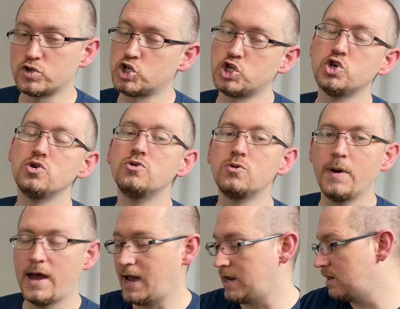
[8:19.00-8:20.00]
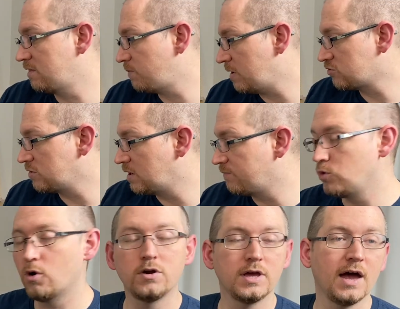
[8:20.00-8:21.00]
too bad. And especially if you
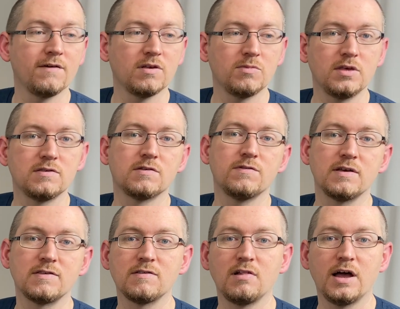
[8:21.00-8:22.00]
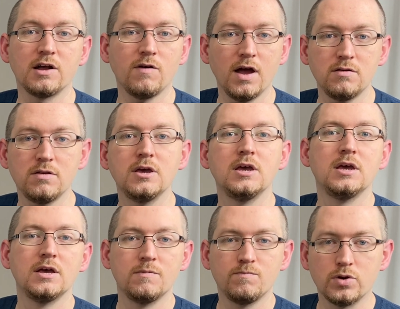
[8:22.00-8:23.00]
already have some of these devices lying around,
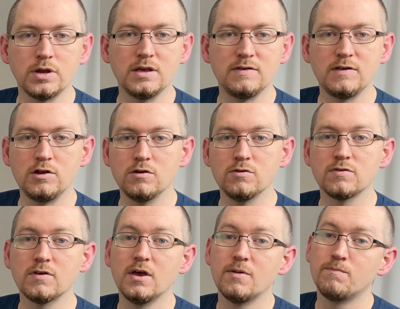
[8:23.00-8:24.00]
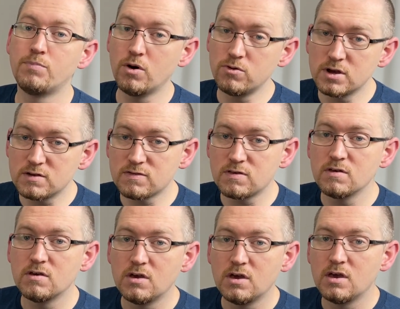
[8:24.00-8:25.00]
pretty easy to use. Bonus,
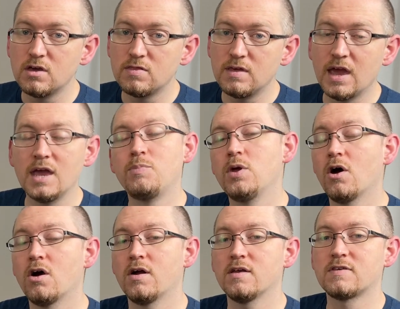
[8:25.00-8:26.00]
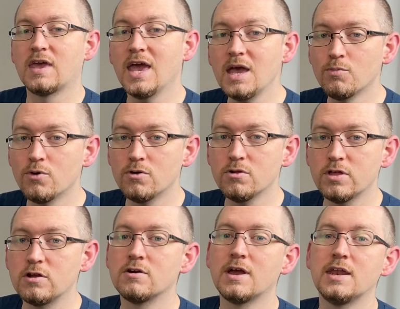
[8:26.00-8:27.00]
the APRS cable
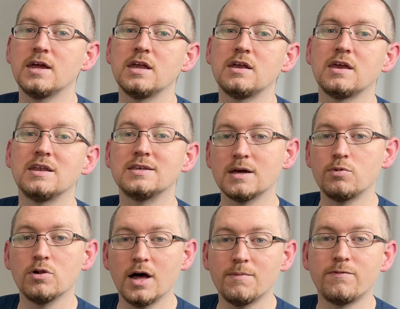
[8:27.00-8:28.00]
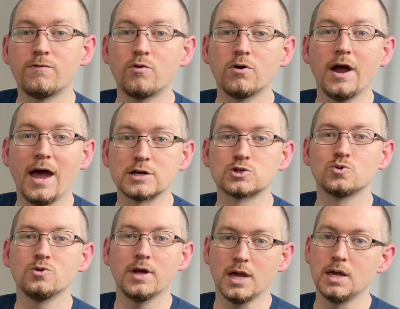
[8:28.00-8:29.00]
that you're getting can double up for
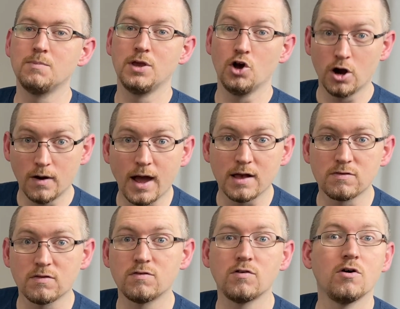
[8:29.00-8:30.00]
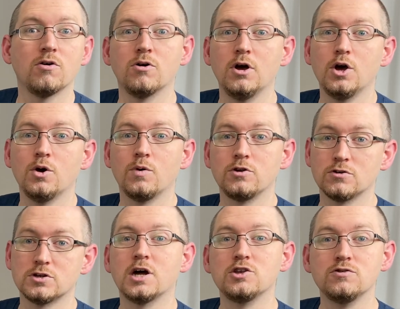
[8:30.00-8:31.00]
actual APRS. So when you're
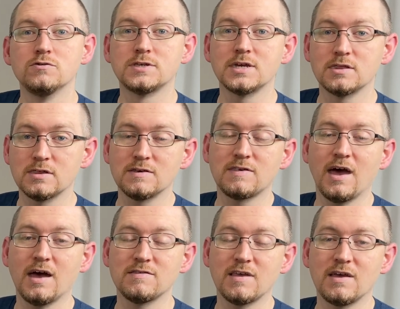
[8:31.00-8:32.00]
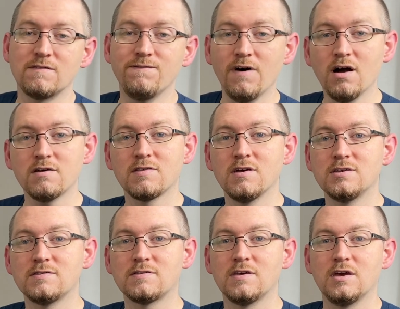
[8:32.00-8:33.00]
done using this as a Fox
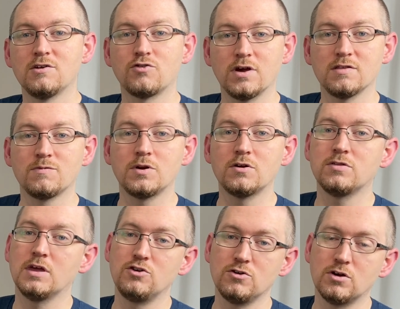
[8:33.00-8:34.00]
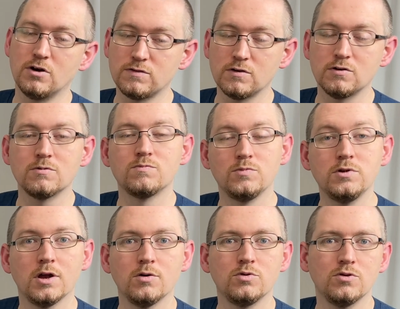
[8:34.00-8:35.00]
Hunt transmitter, then you can also you
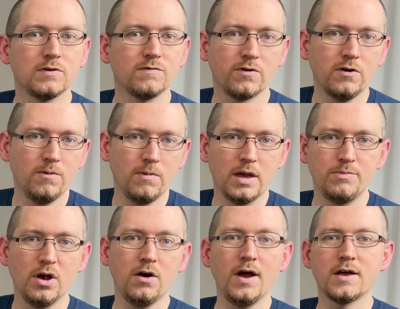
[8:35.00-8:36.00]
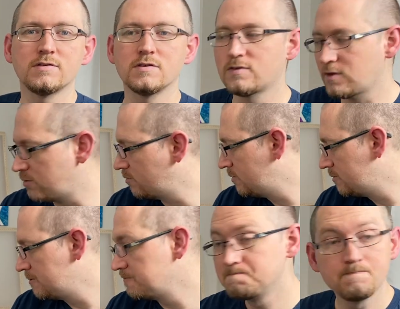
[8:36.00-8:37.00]
know, use it for APRS. So
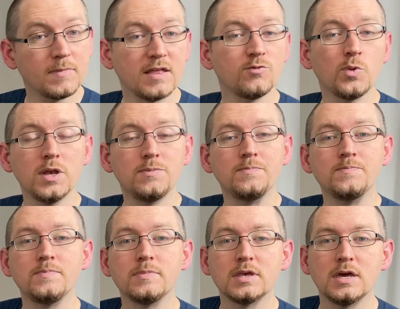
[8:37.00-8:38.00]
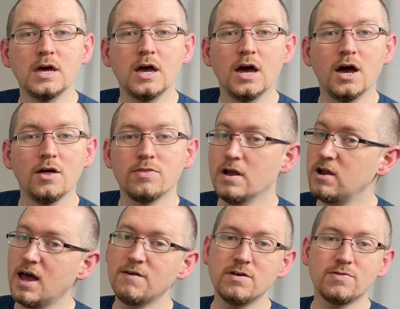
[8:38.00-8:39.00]
that's a win. There you
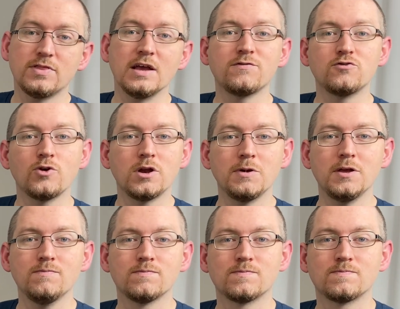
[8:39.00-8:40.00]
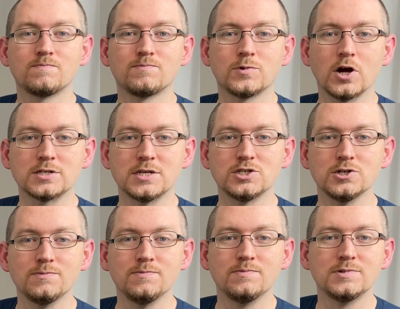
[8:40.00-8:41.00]
have it. Thanks for joining me. Talk to you
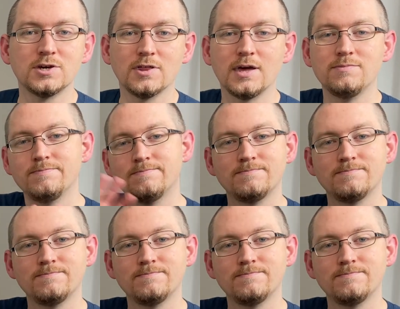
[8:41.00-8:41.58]
soon. Until then.